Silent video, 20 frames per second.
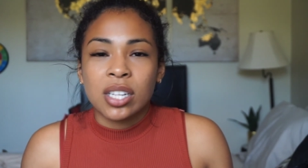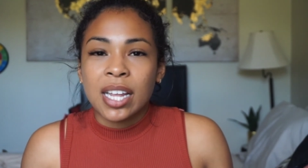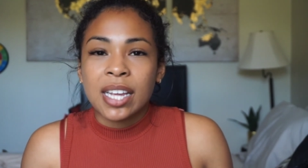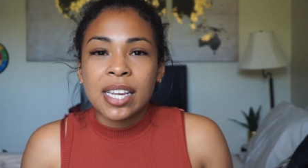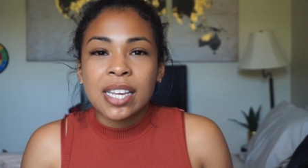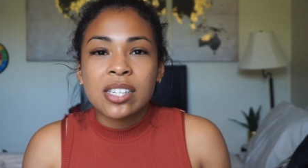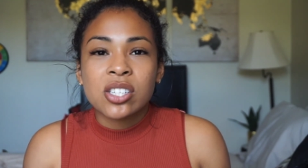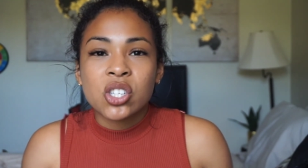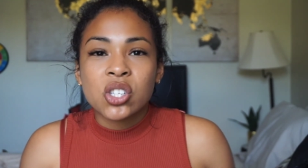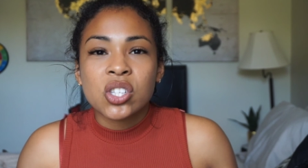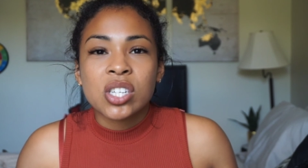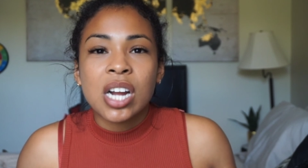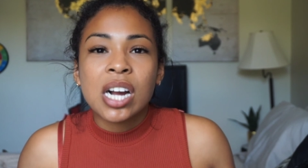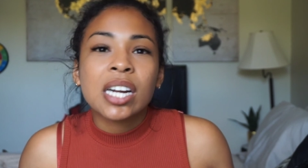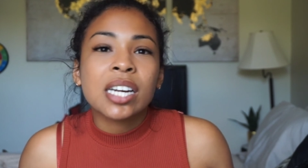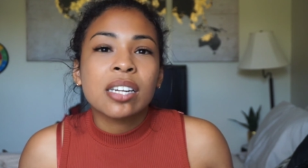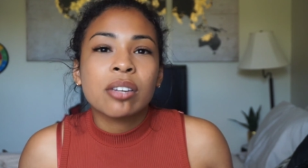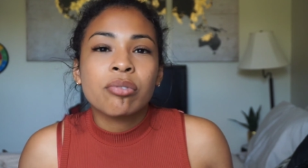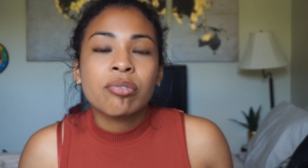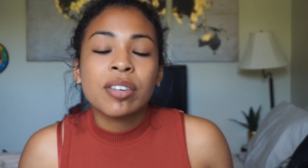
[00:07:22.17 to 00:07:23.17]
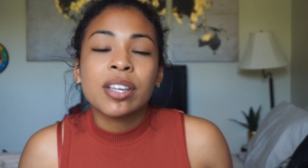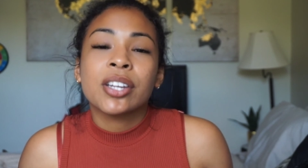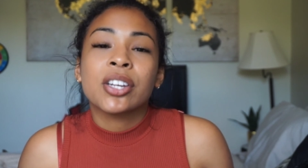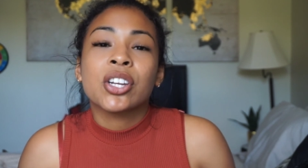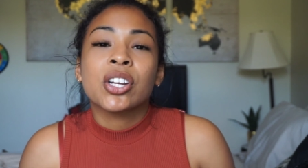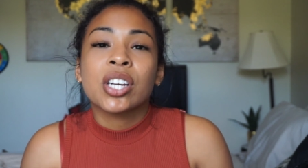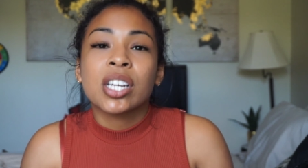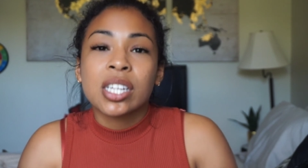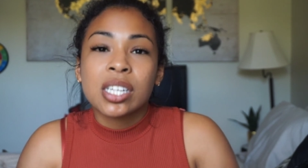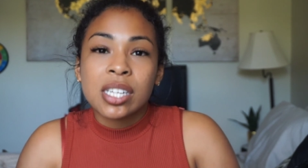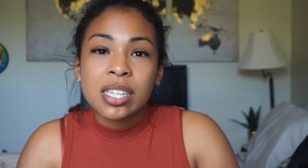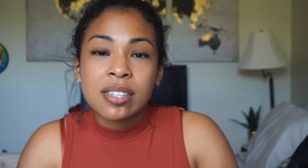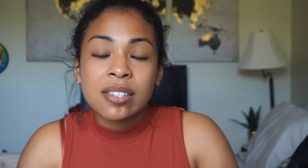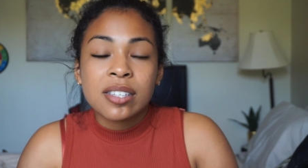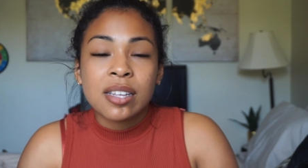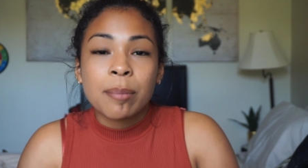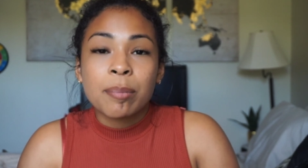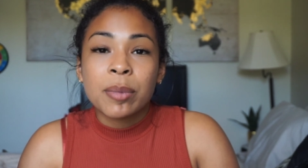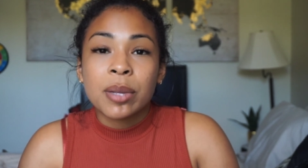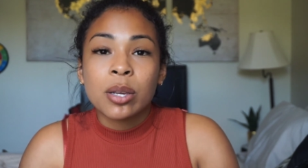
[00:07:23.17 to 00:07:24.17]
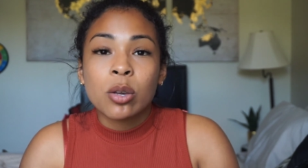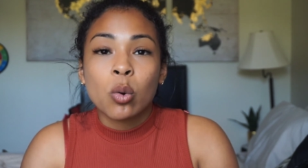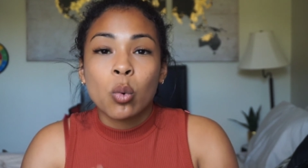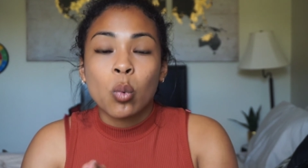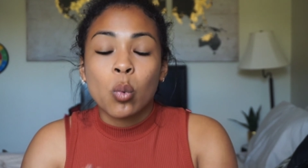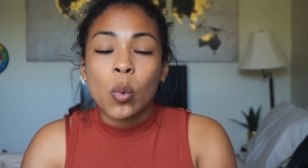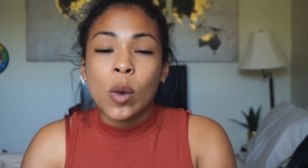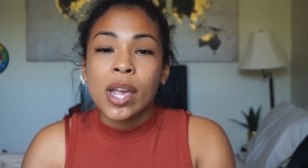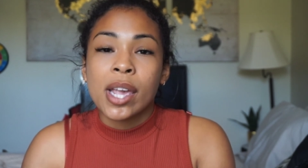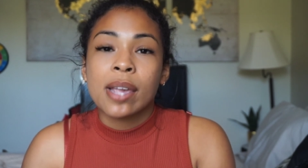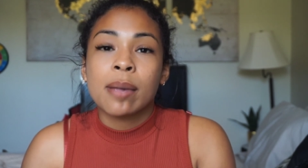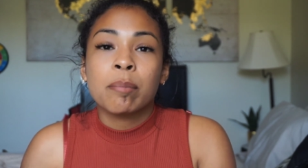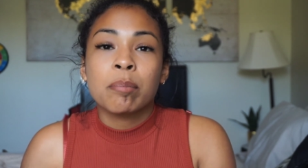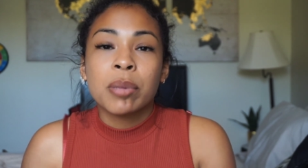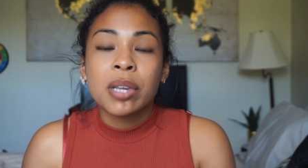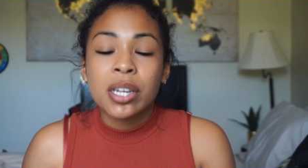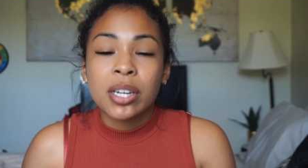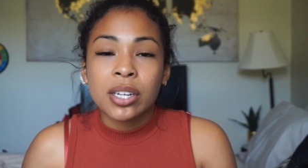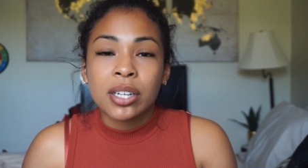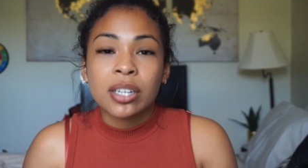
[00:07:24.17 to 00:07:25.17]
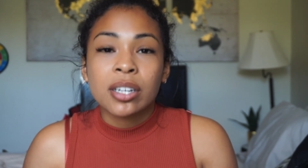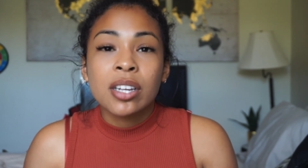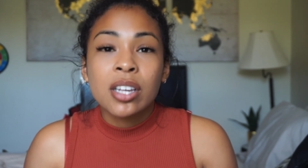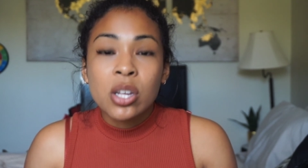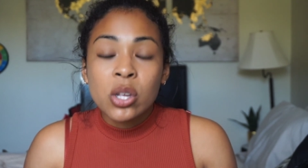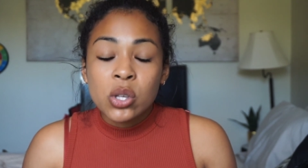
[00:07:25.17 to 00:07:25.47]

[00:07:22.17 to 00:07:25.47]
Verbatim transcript: Like it's just not going to fit. You're going to need something way bigger.